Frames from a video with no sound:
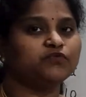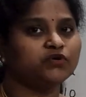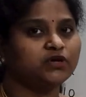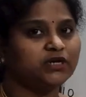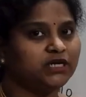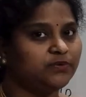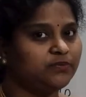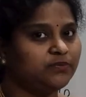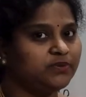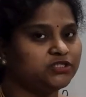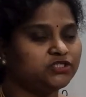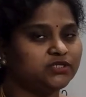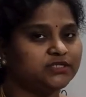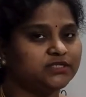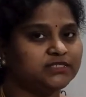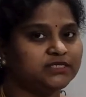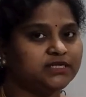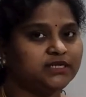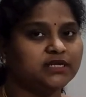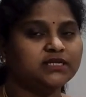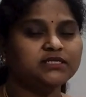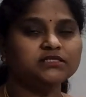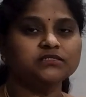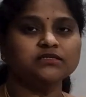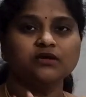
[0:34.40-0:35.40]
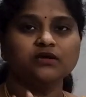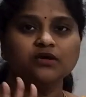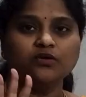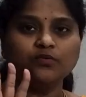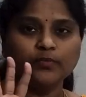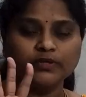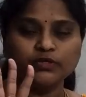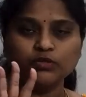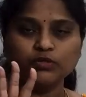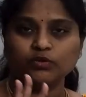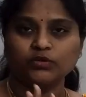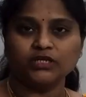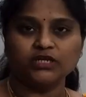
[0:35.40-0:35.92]
for individual series
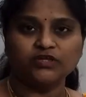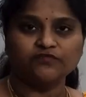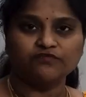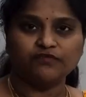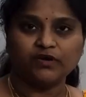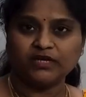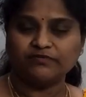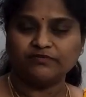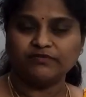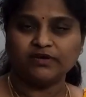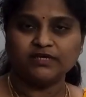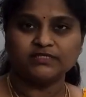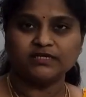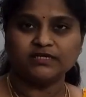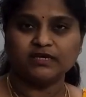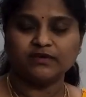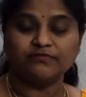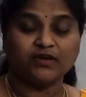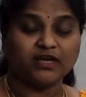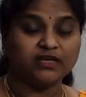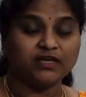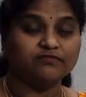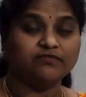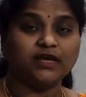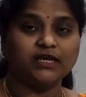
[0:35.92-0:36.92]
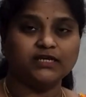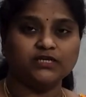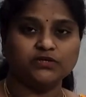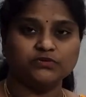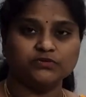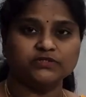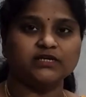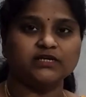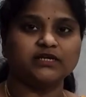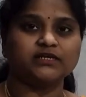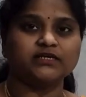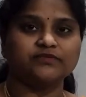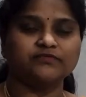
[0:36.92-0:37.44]
where totally five
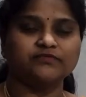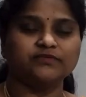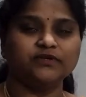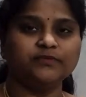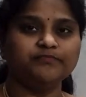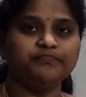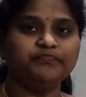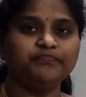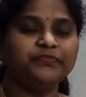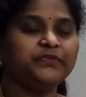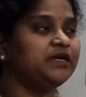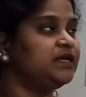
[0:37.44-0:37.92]
values are given.